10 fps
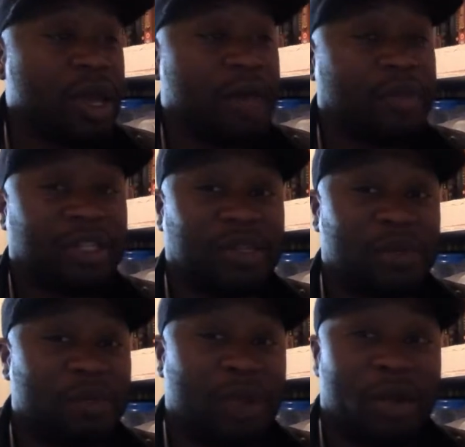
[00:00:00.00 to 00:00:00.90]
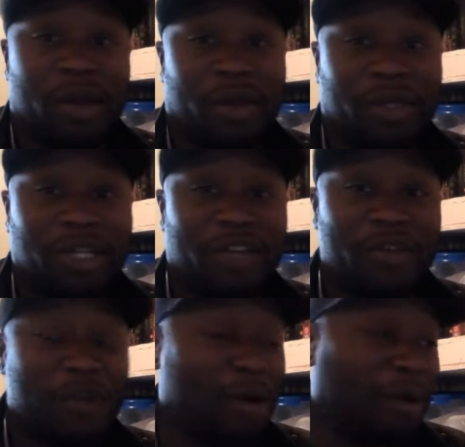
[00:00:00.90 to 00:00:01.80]
This has been blowing up, this
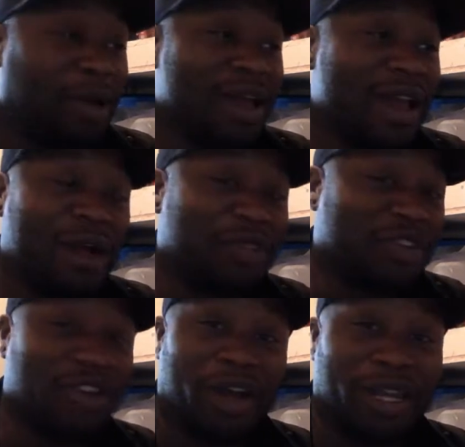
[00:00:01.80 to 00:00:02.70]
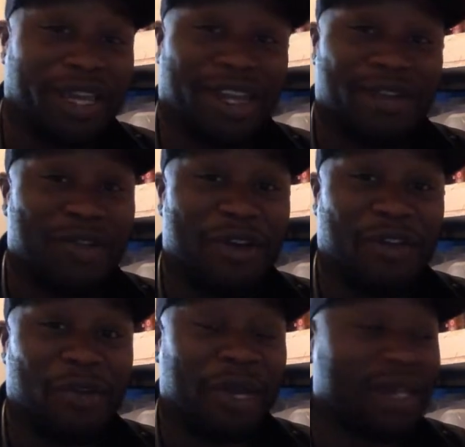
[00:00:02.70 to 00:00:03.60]
cherry bomber. I've been trying to get it all over
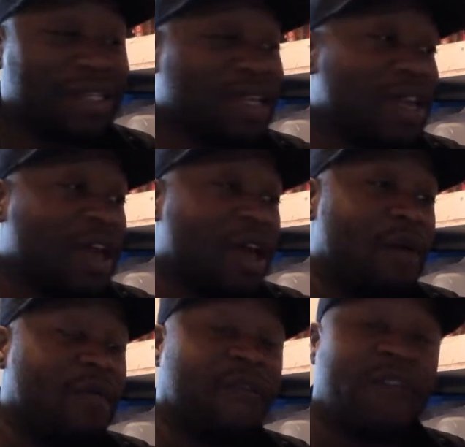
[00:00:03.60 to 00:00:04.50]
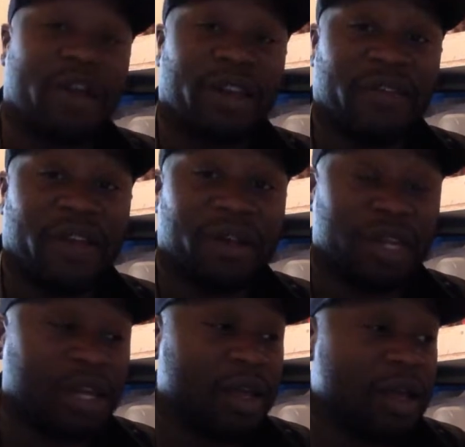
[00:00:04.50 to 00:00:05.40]
the place. Finally found
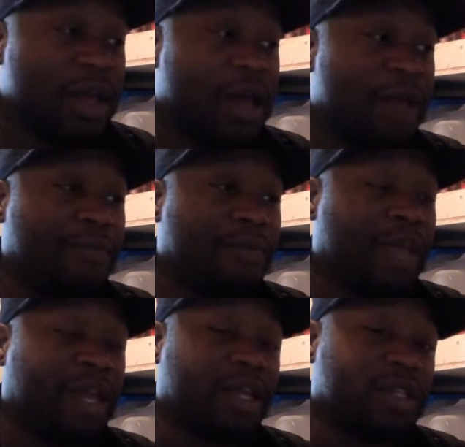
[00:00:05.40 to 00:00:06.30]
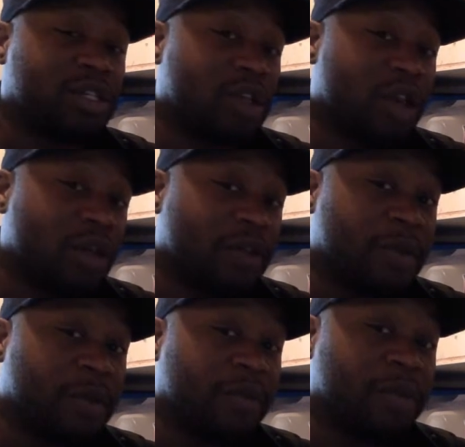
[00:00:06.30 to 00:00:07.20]
it, and it should hopefully
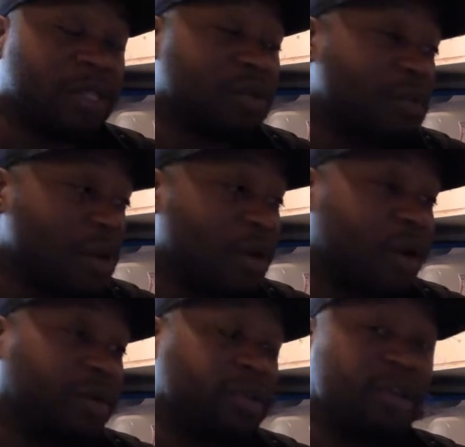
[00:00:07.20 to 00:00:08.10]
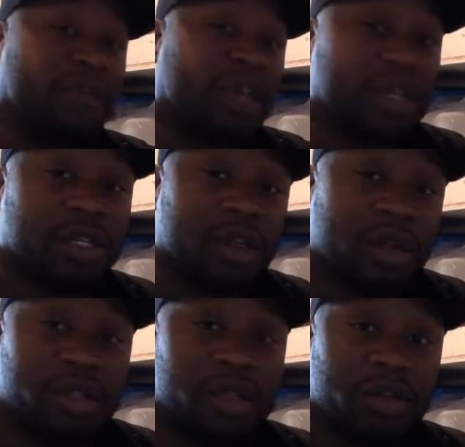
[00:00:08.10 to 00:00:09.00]
be with me tomorrow. So if I get a
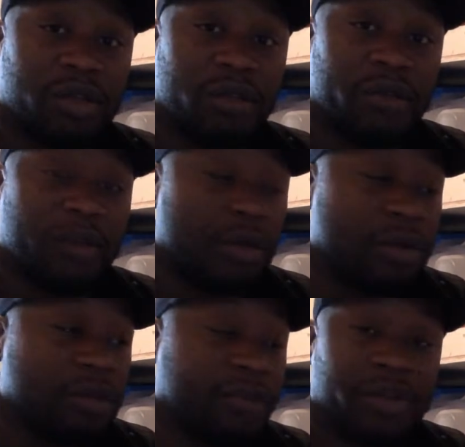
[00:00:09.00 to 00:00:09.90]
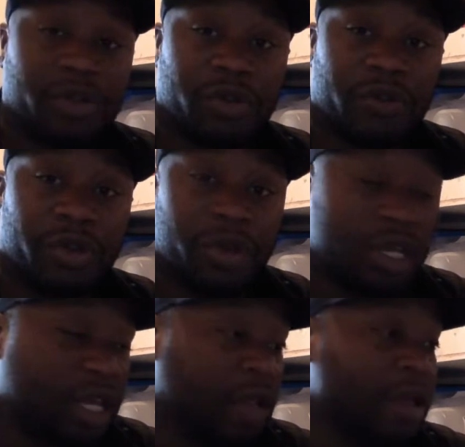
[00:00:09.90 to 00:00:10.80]
chance, I'll do a review just before I shoot off on the
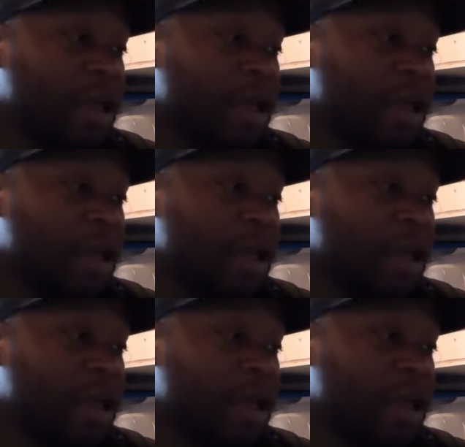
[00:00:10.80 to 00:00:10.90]
holiday.